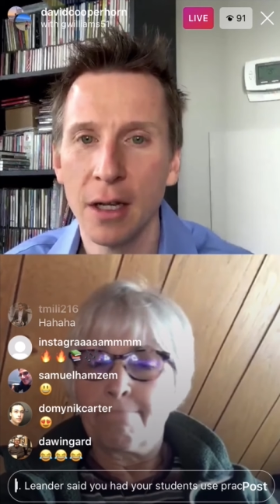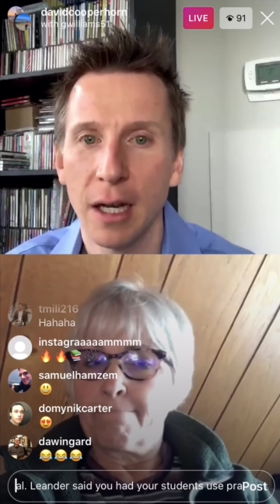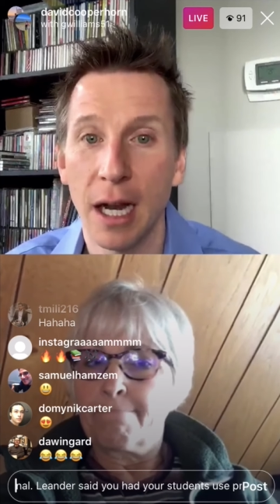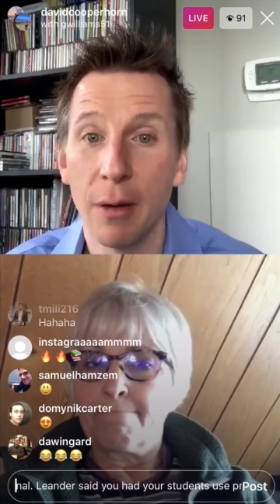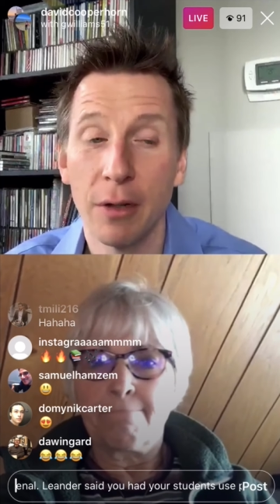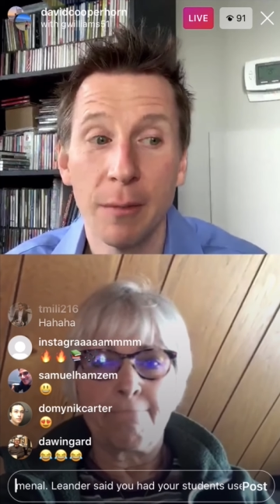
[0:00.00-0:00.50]

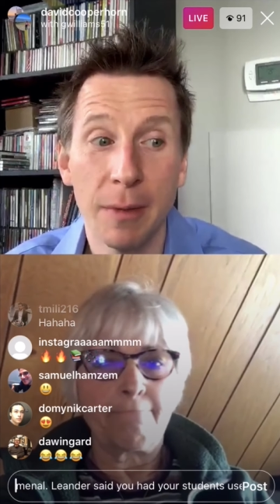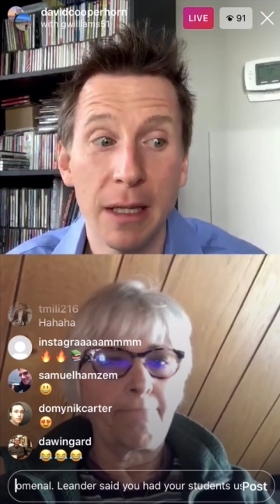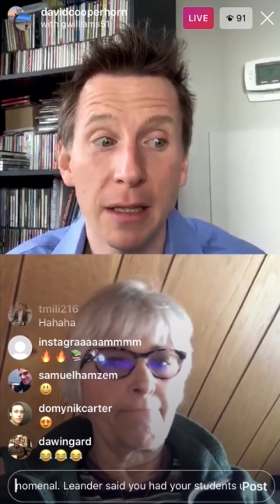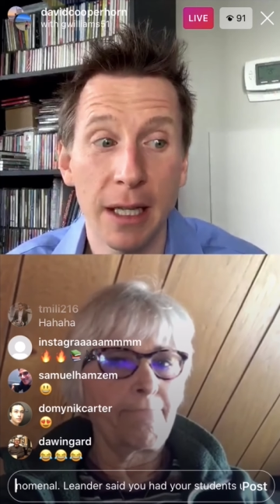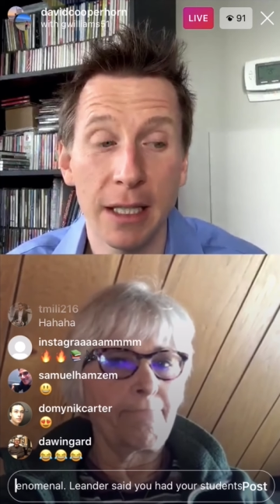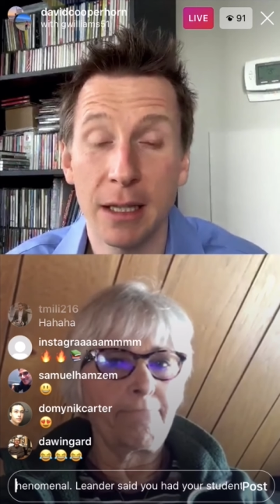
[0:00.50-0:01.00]
I want to be
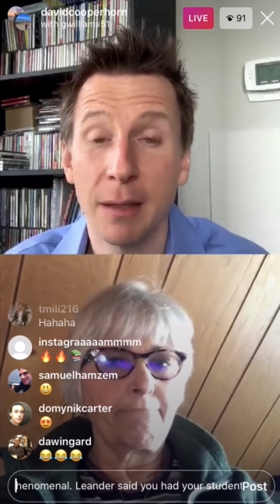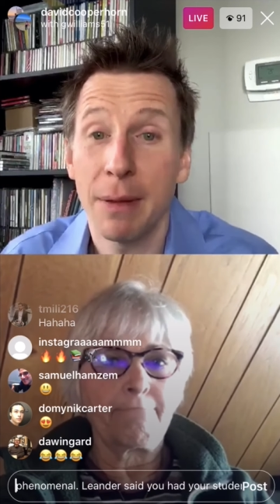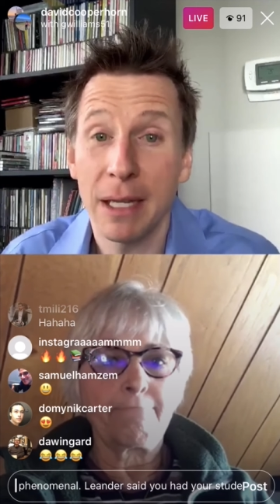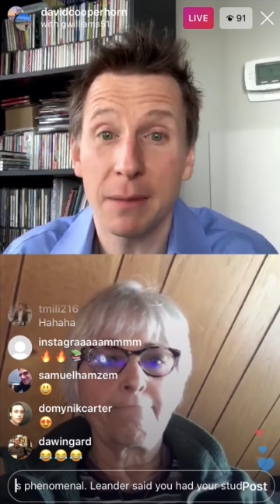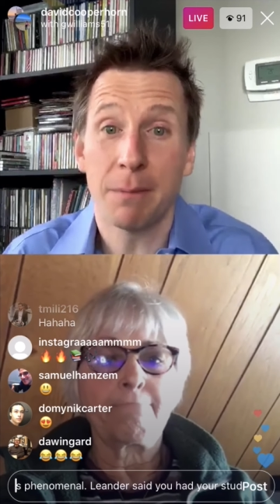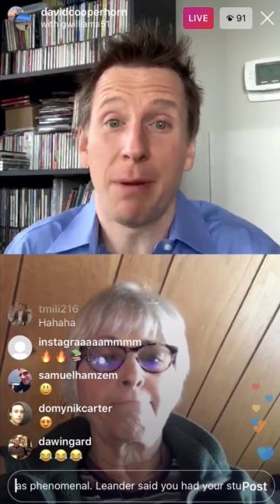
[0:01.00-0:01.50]
like the
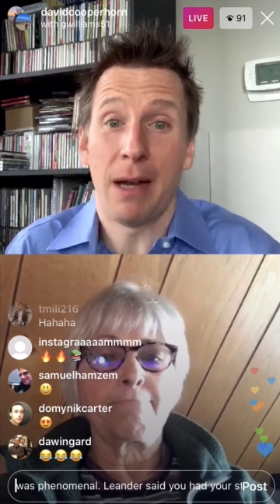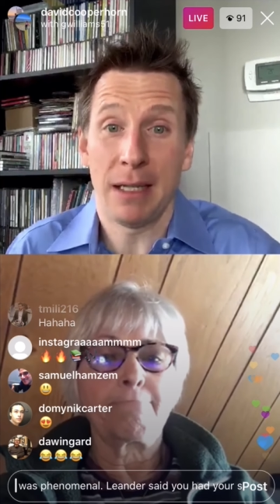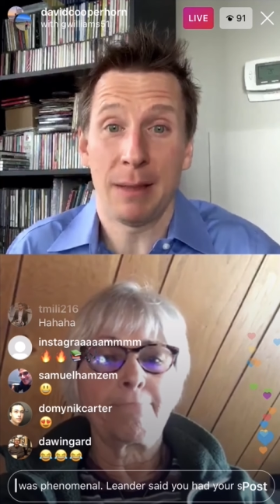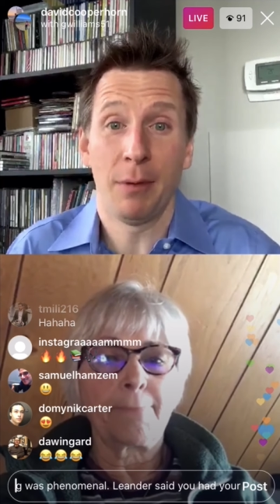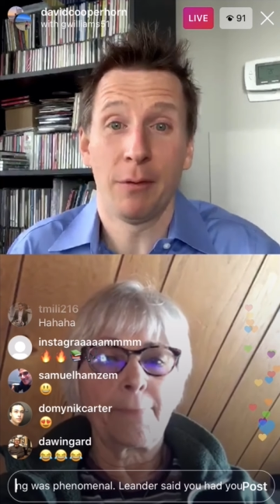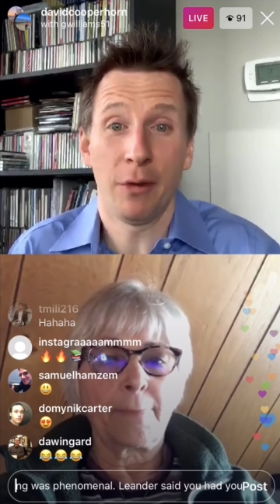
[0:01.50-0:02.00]
best
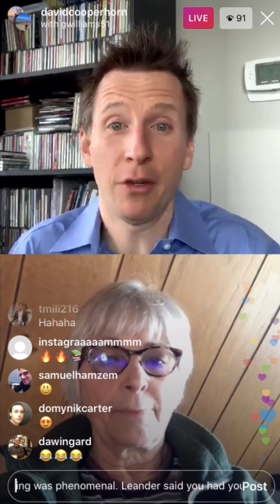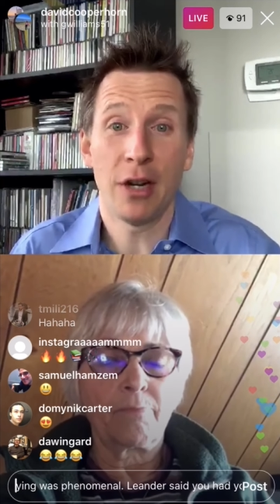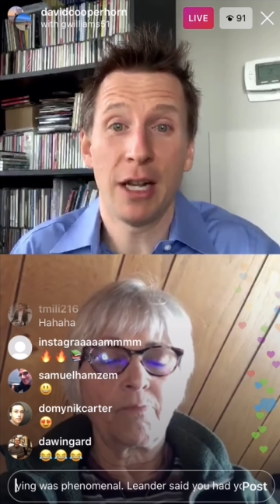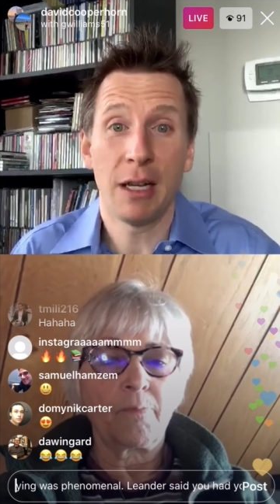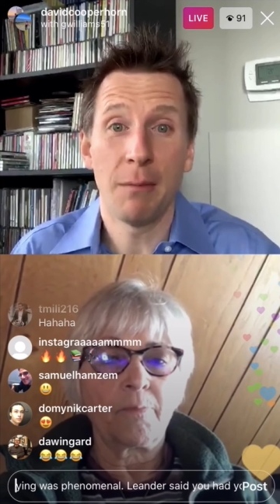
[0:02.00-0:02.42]
possible version I can